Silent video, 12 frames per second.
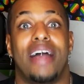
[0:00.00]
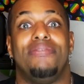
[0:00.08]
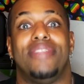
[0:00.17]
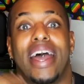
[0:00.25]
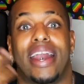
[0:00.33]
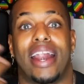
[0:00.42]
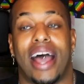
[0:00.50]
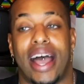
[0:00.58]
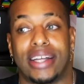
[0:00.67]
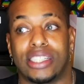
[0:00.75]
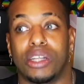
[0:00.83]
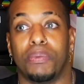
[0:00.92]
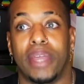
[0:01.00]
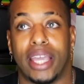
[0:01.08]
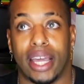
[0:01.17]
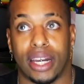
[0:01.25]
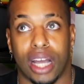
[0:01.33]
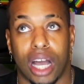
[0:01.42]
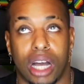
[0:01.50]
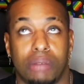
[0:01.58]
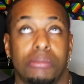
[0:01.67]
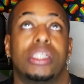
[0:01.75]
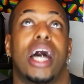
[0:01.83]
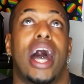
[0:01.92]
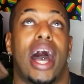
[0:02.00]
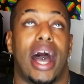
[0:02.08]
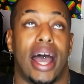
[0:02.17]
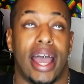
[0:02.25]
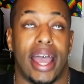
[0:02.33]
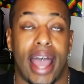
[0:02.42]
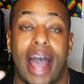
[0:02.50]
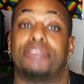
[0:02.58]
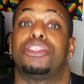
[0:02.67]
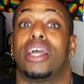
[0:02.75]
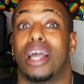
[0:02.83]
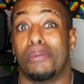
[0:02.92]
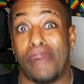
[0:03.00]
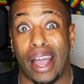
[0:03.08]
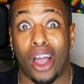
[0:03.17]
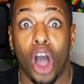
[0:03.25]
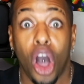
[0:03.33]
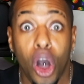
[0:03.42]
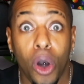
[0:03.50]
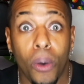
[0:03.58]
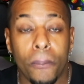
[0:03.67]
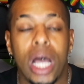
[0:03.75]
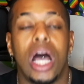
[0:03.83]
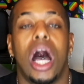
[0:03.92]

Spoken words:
And then as the weekend comes, after I come back home,